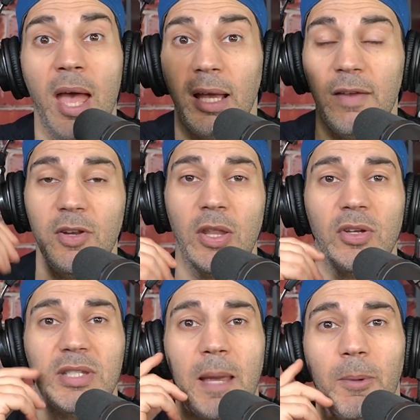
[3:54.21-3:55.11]
I'll give you another
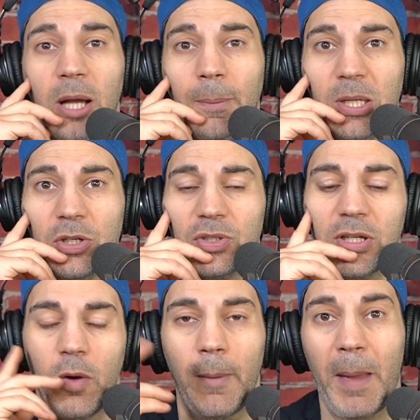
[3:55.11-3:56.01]
example. A couple years
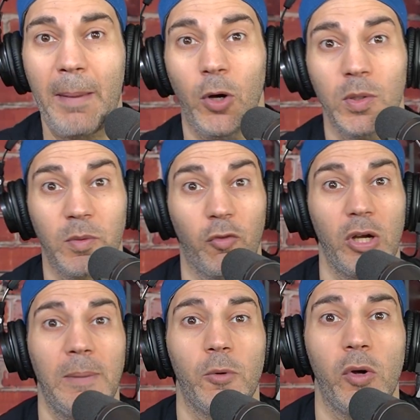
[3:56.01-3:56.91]
ago, when Pat Mahomes,
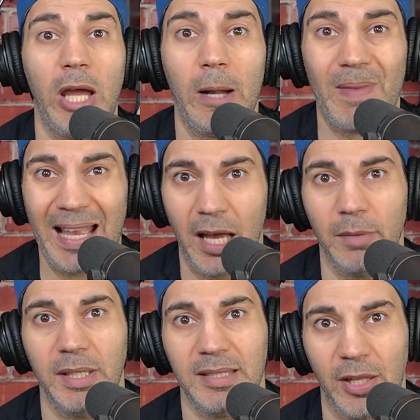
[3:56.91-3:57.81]
before he broke out, I got
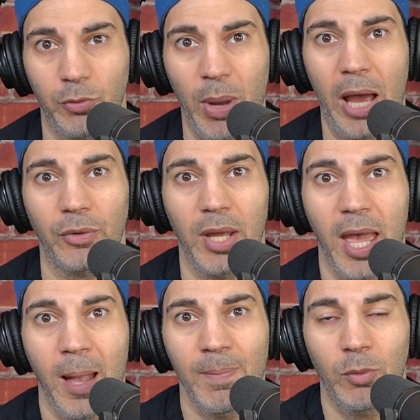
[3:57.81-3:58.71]
him in the 10th round
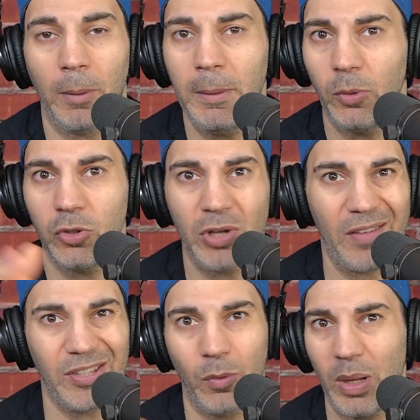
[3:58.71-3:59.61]
while people were
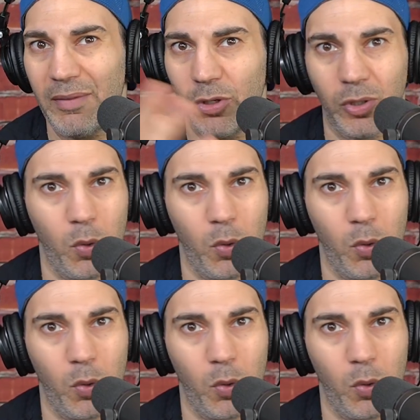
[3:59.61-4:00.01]
drafting whatever